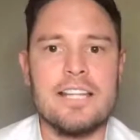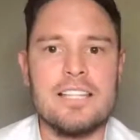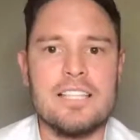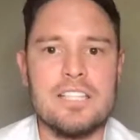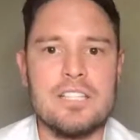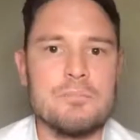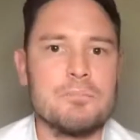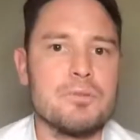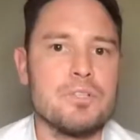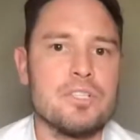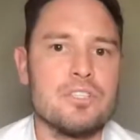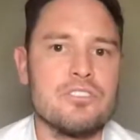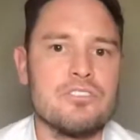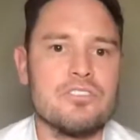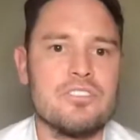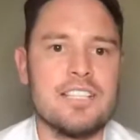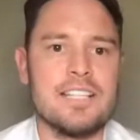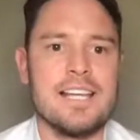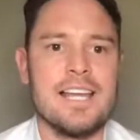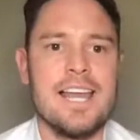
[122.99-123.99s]
that you're
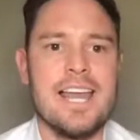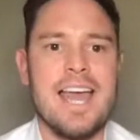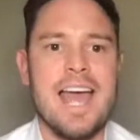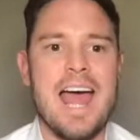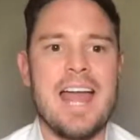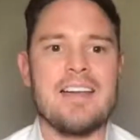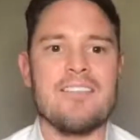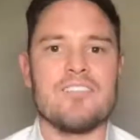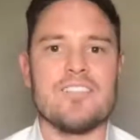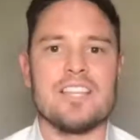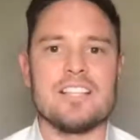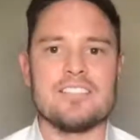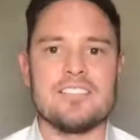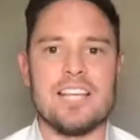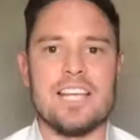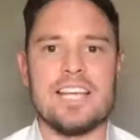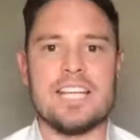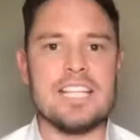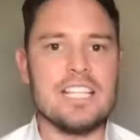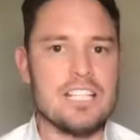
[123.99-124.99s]
purchasing and if there's
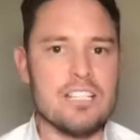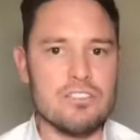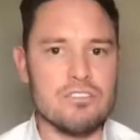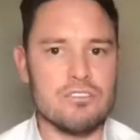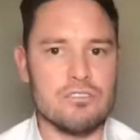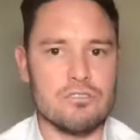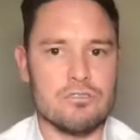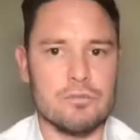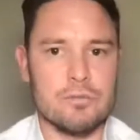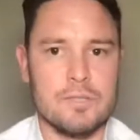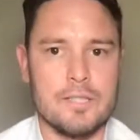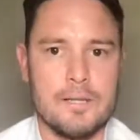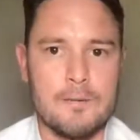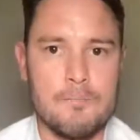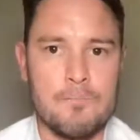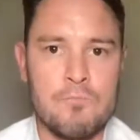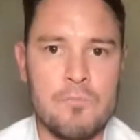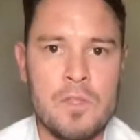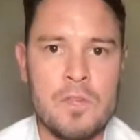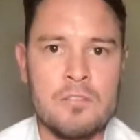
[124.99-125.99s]
any issues with it.
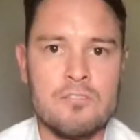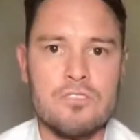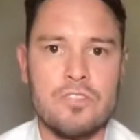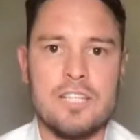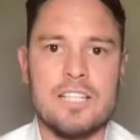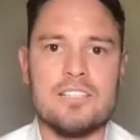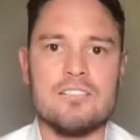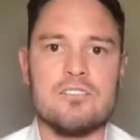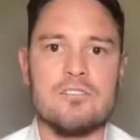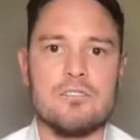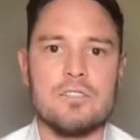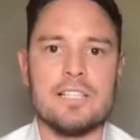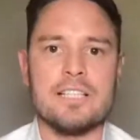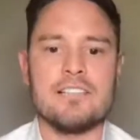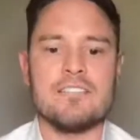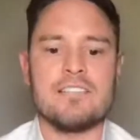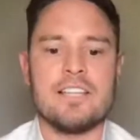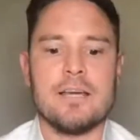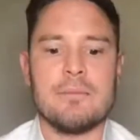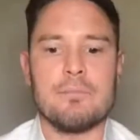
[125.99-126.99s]
So here's a good
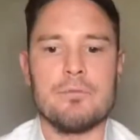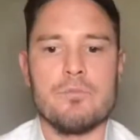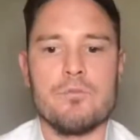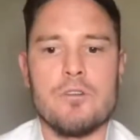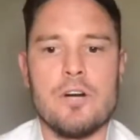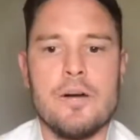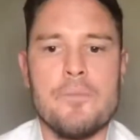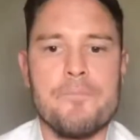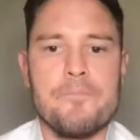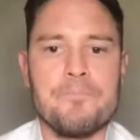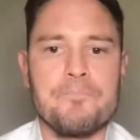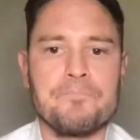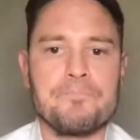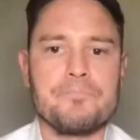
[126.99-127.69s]
example, right?